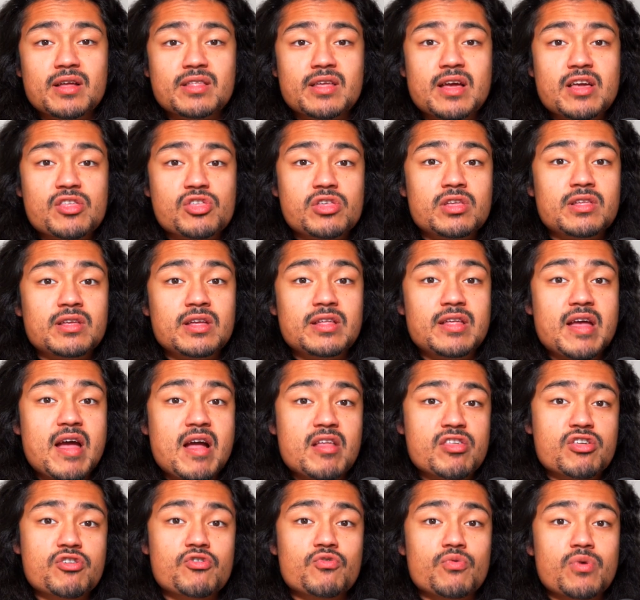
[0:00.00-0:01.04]
attention to
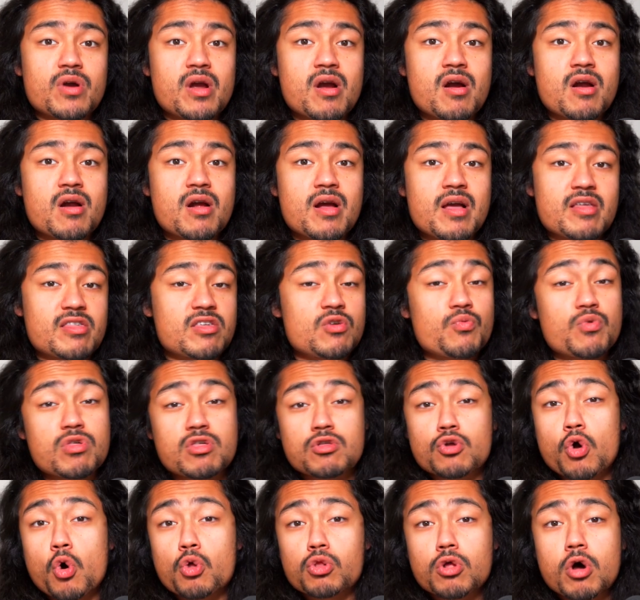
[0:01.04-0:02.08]
Dan's career as he
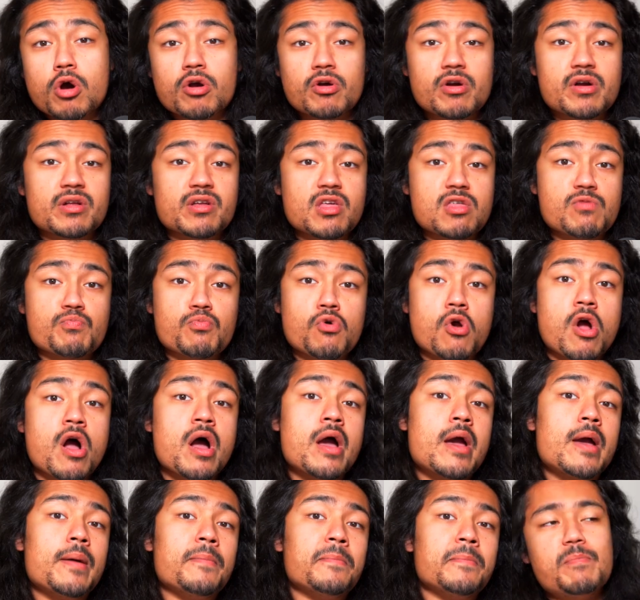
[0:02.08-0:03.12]
was no longer in his
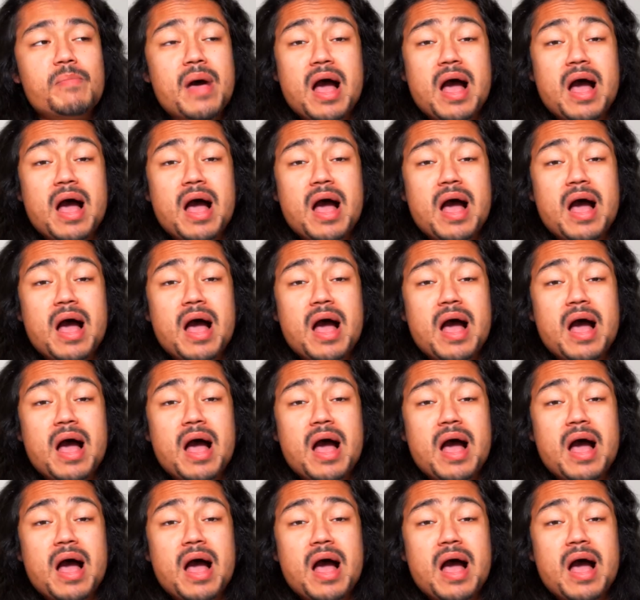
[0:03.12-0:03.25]
prime.